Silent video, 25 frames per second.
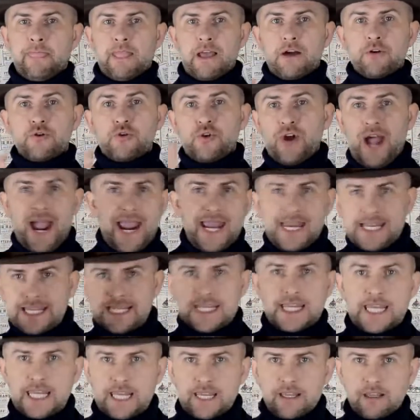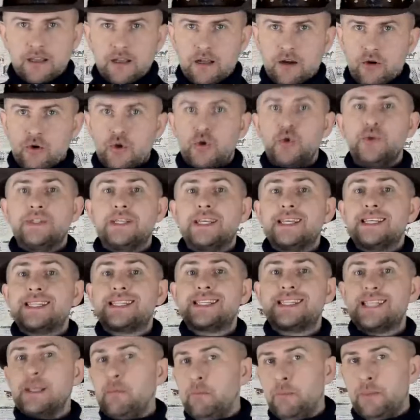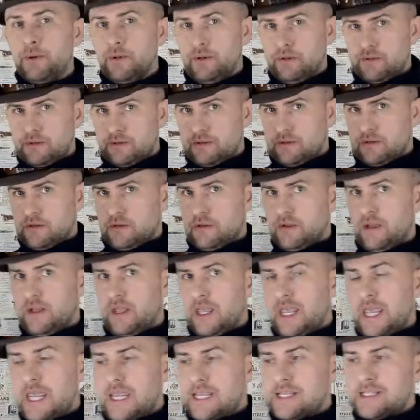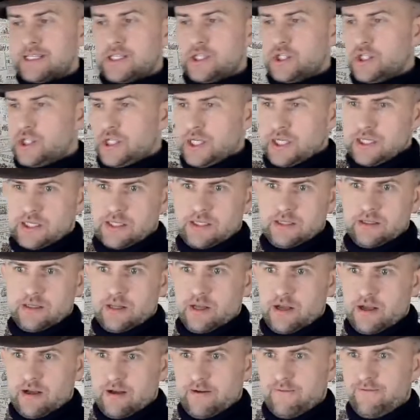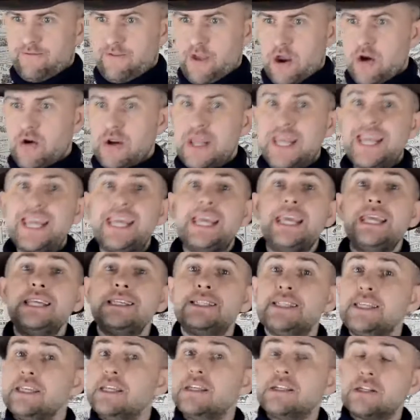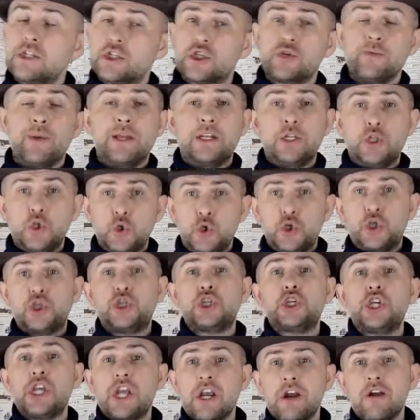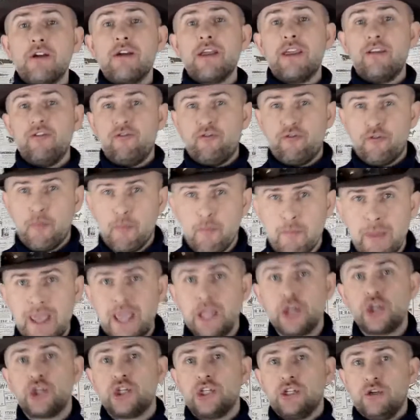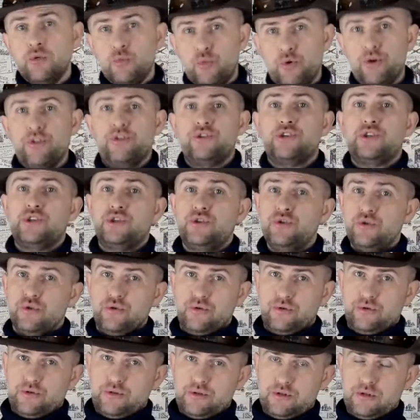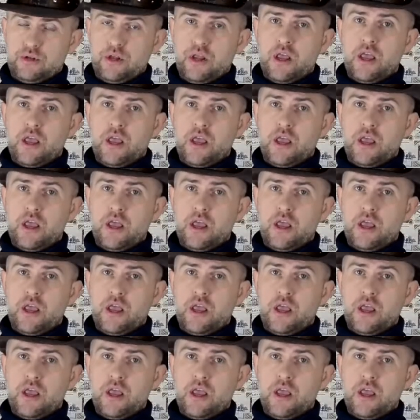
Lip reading: writing or using symbols is just a very easy instrument to share information with students.